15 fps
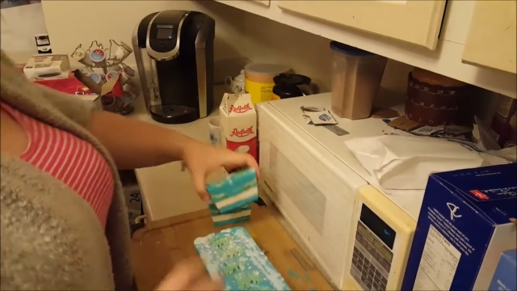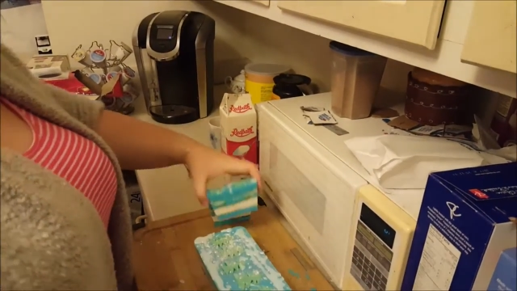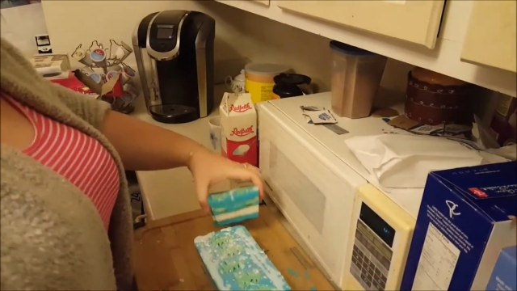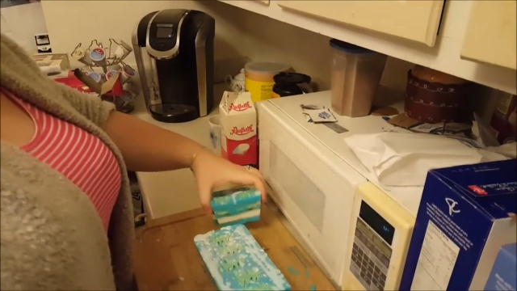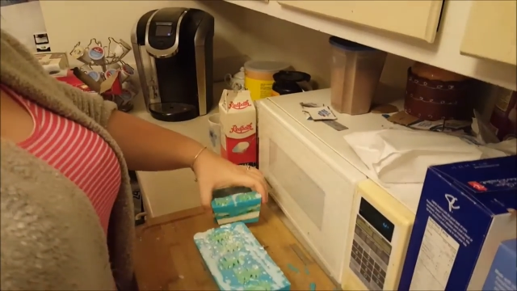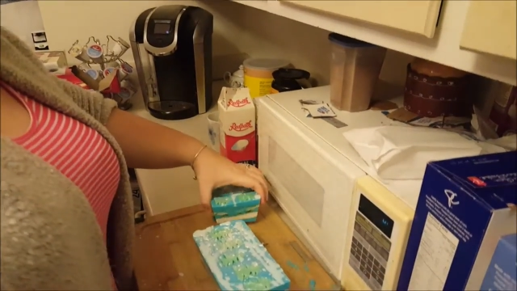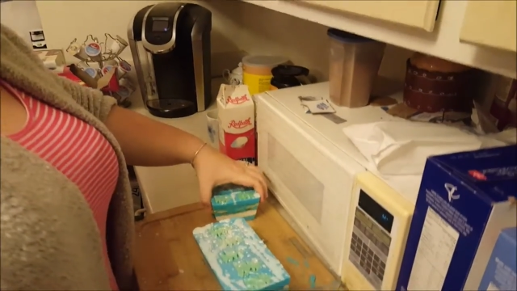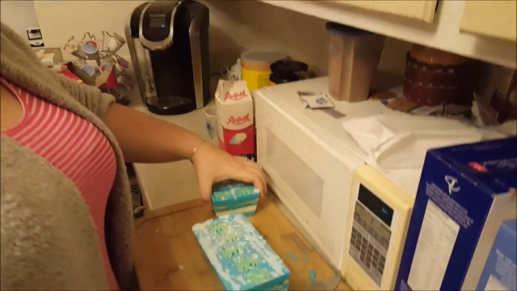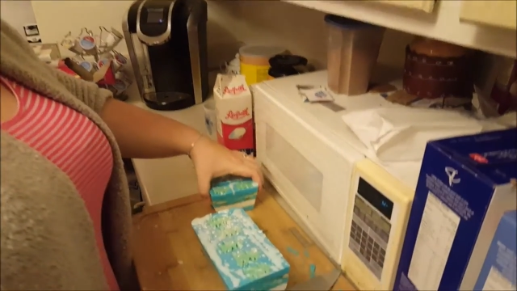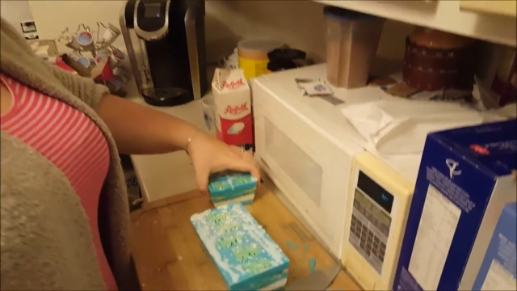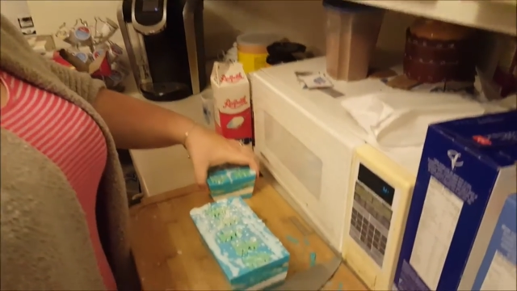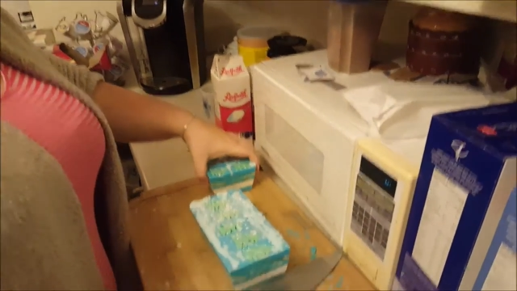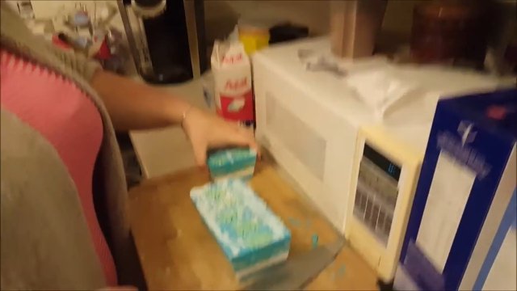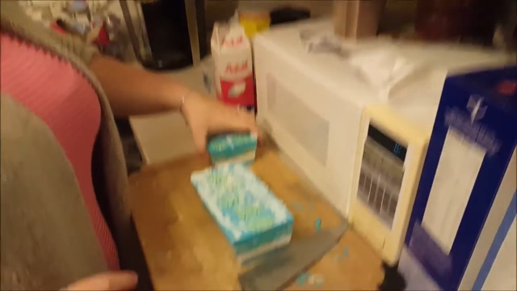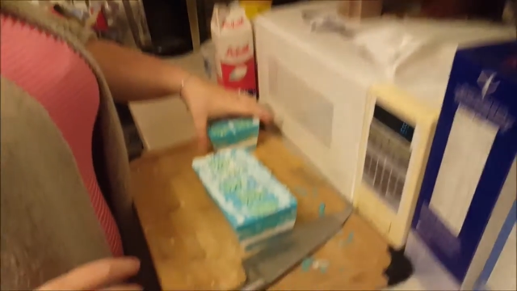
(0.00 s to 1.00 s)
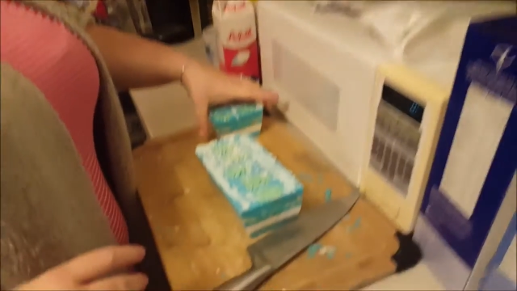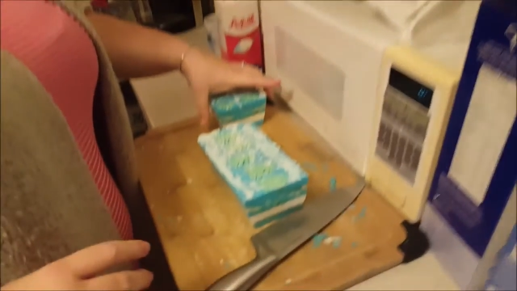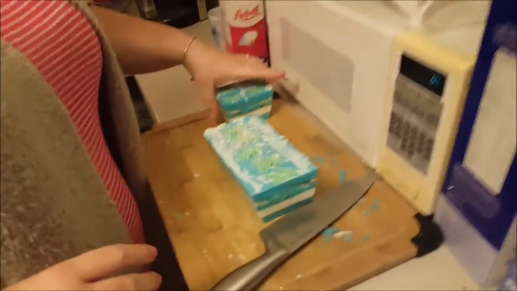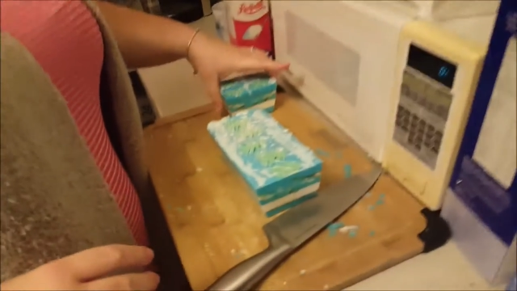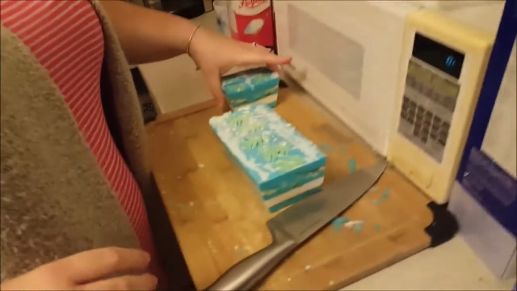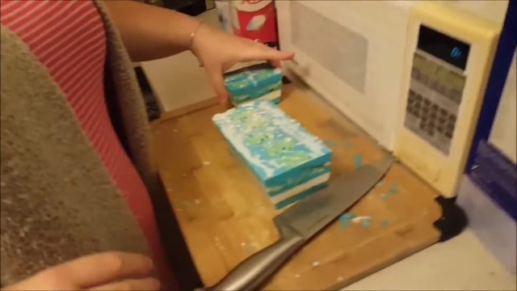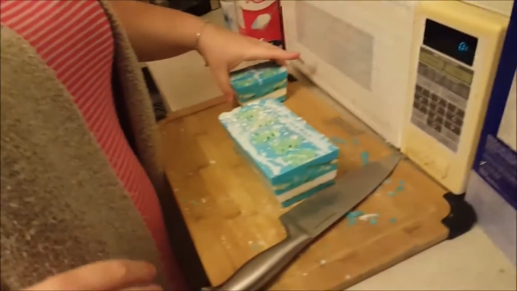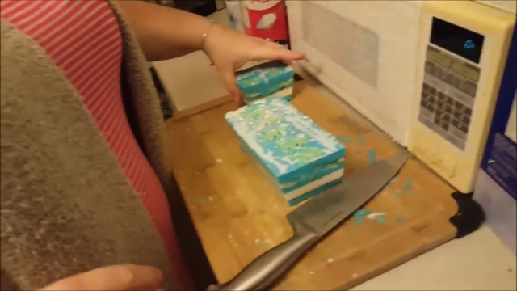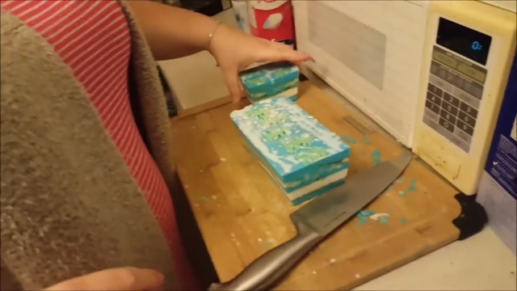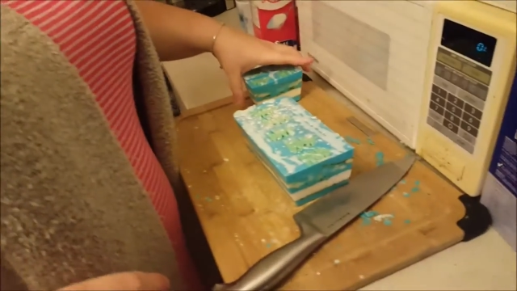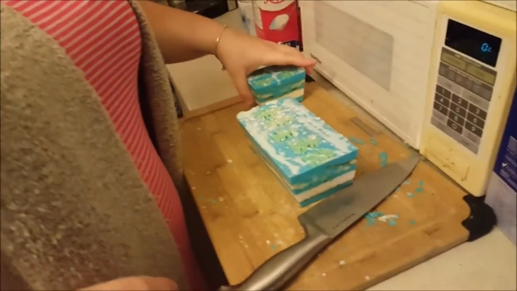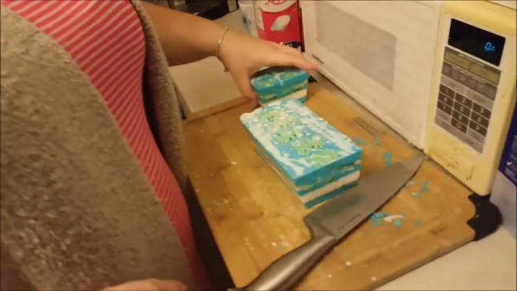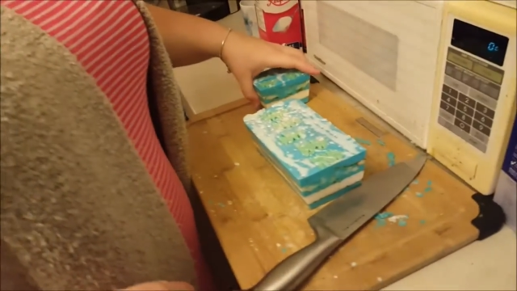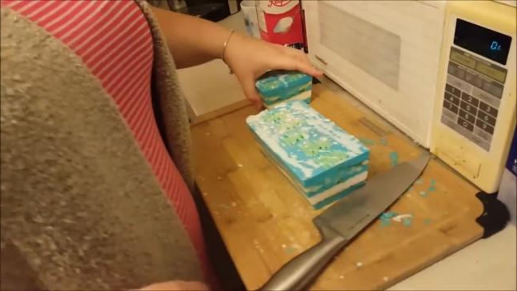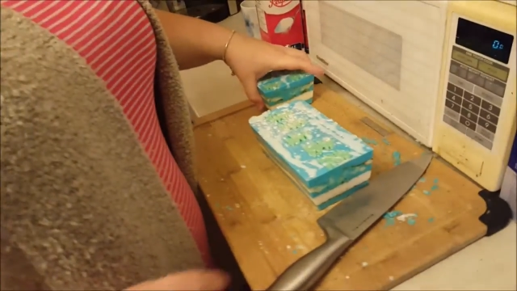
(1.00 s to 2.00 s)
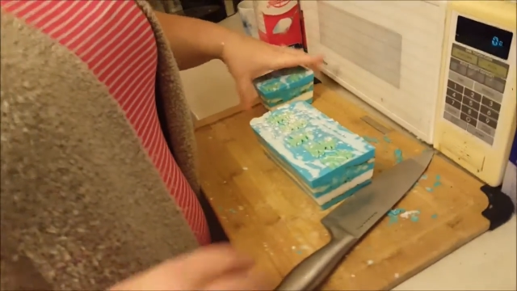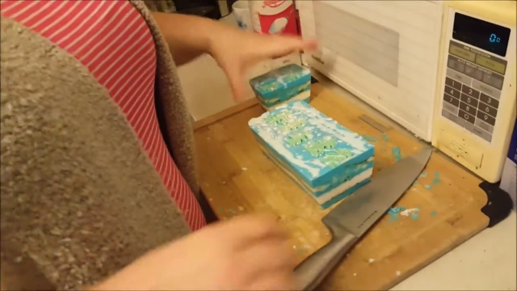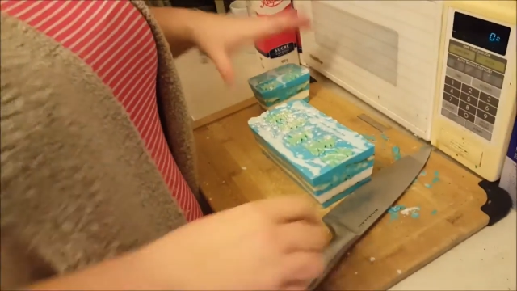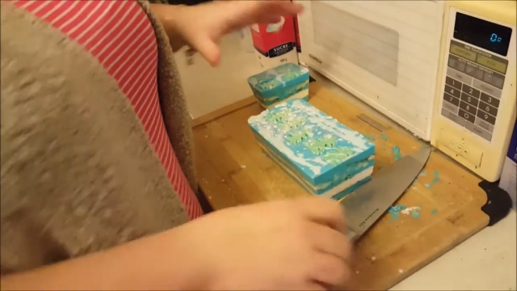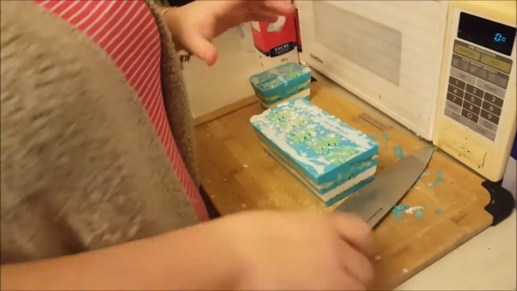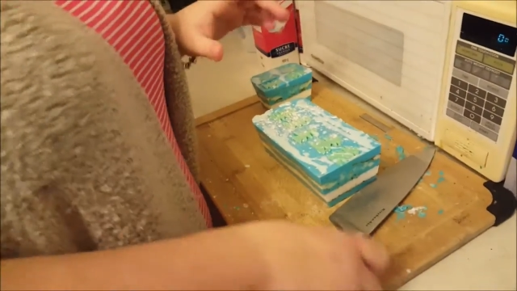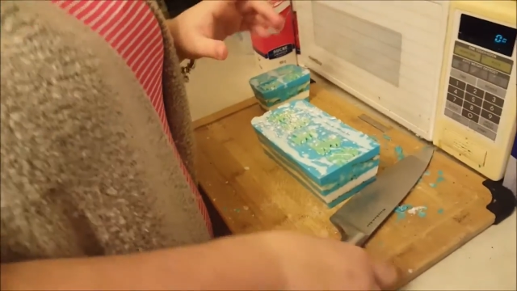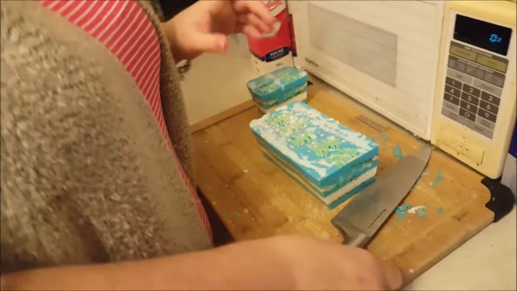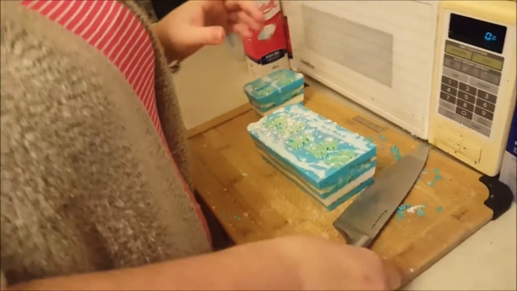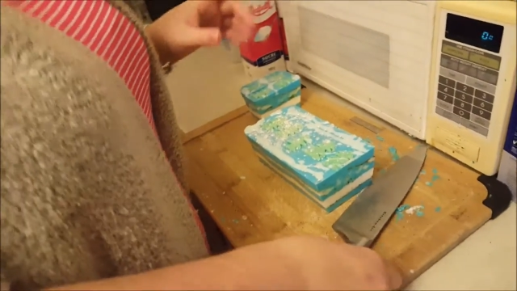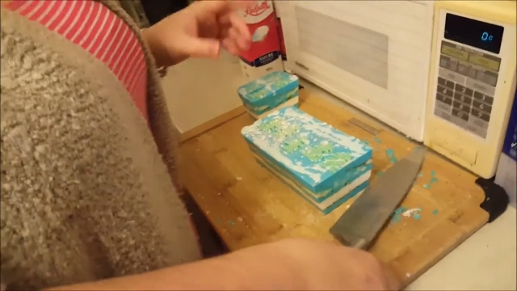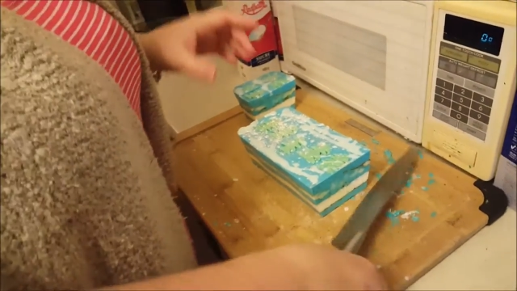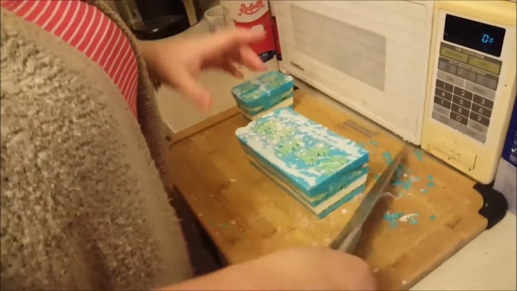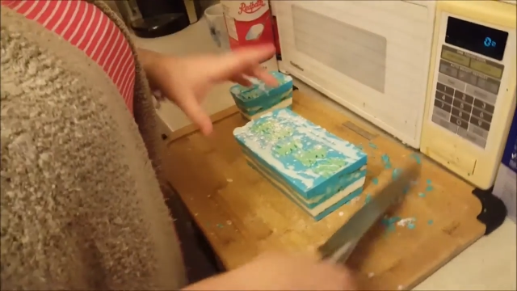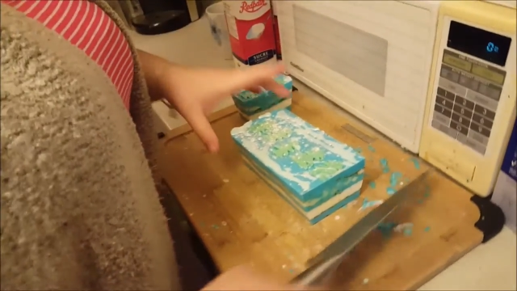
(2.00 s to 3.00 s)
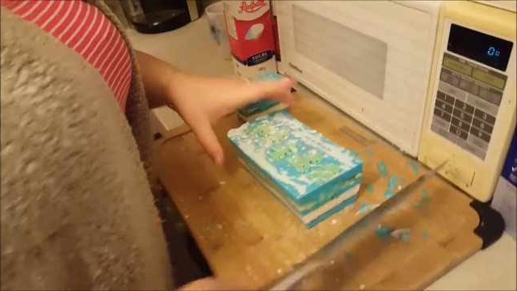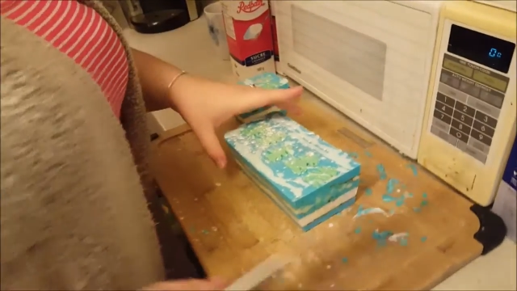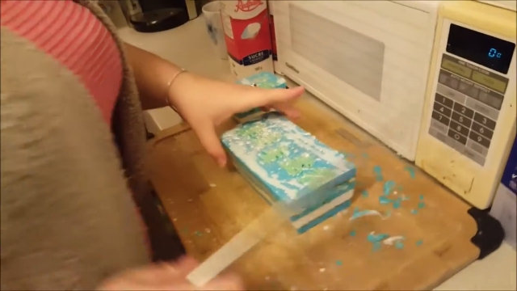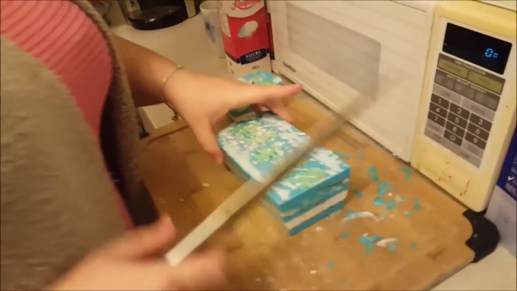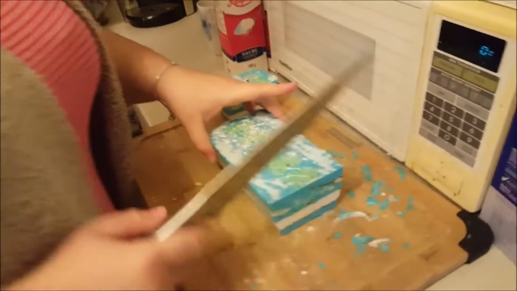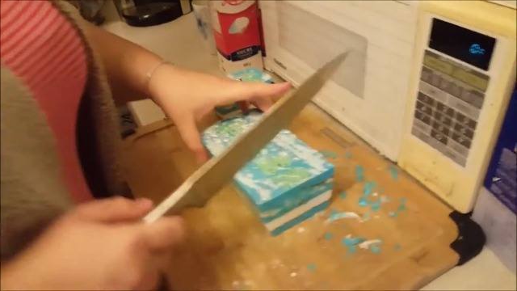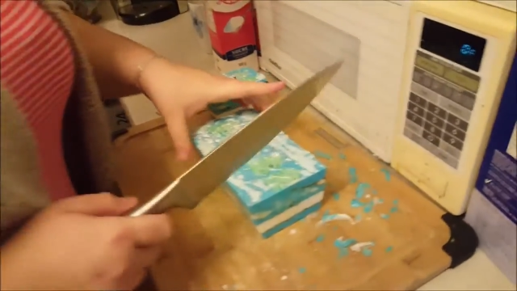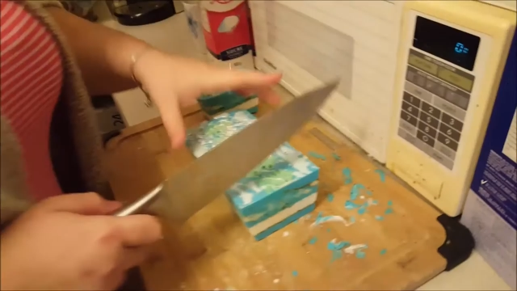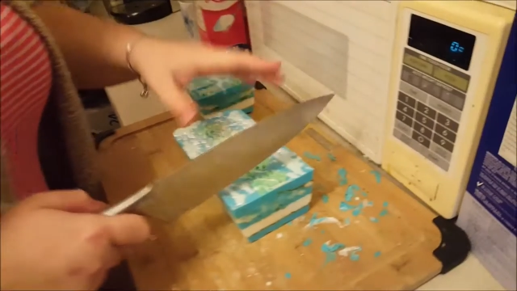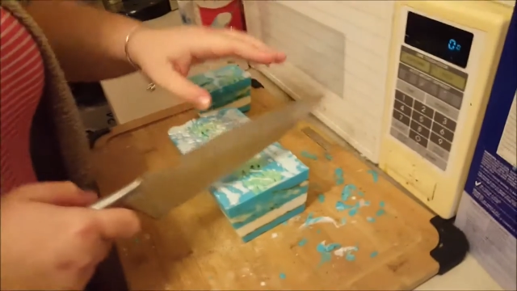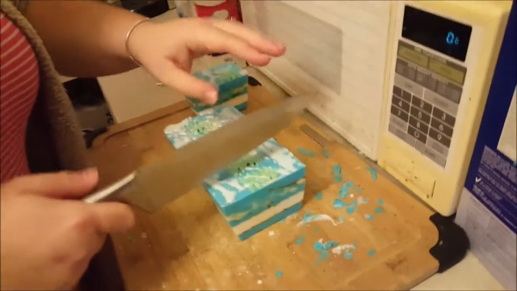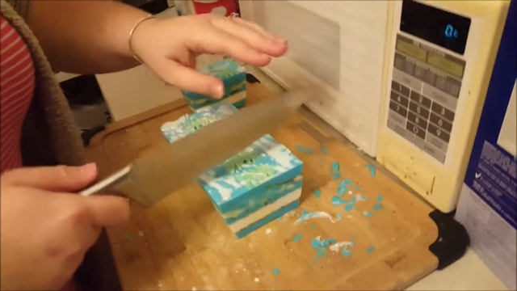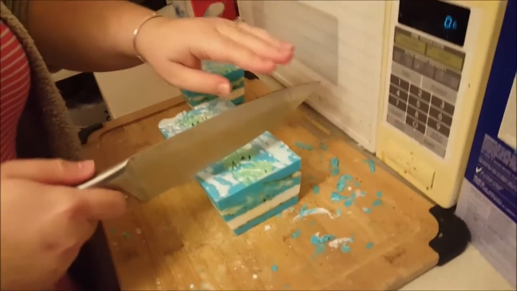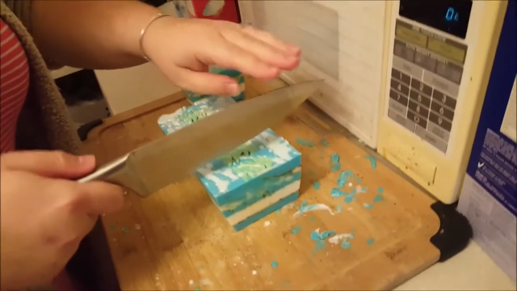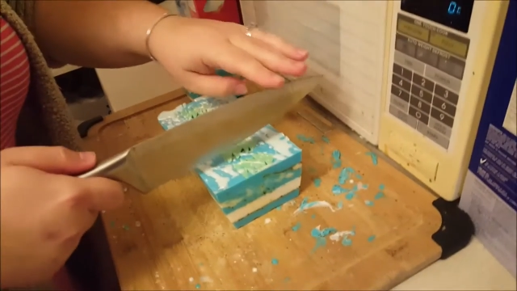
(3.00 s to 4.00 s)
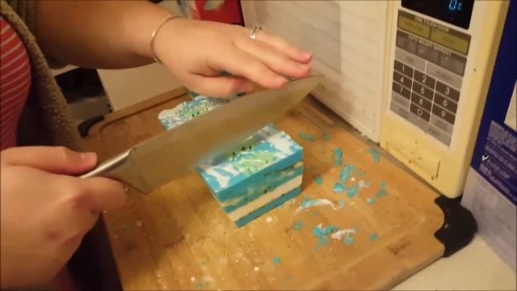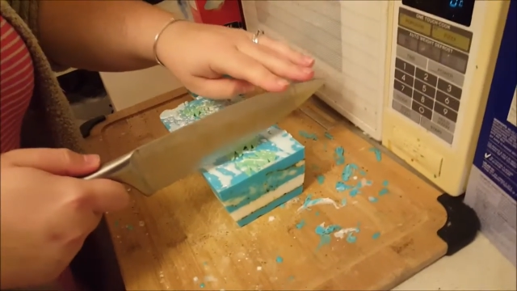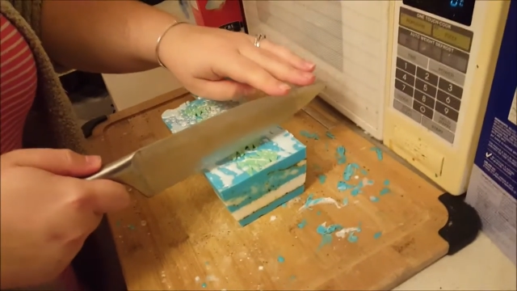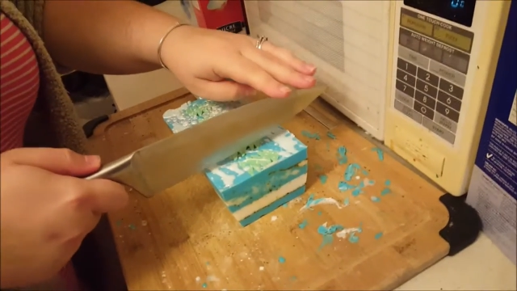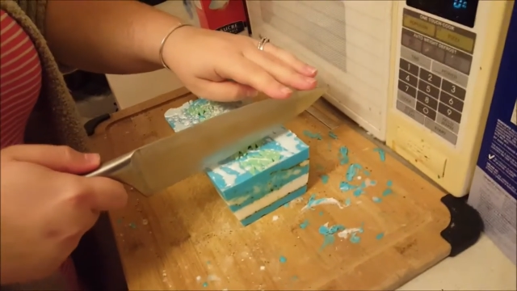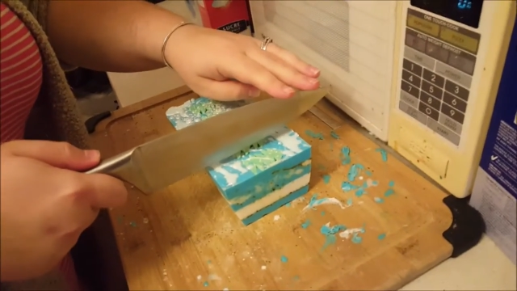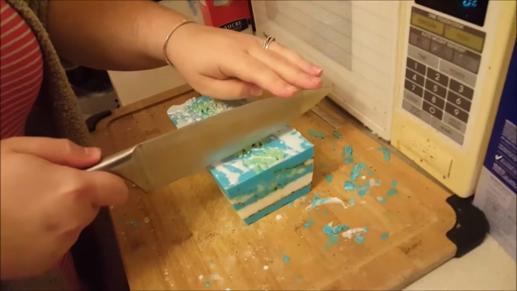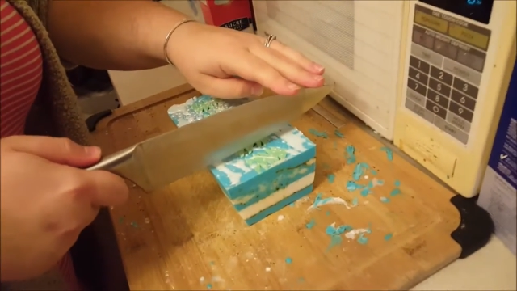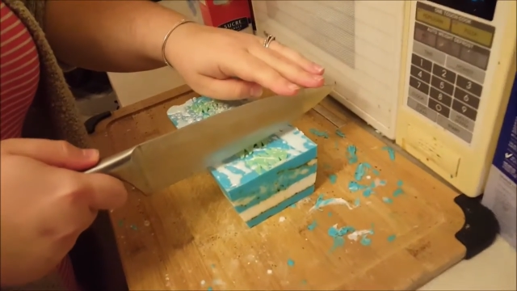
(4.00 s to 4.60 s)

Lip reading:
[unreadable: no face in view]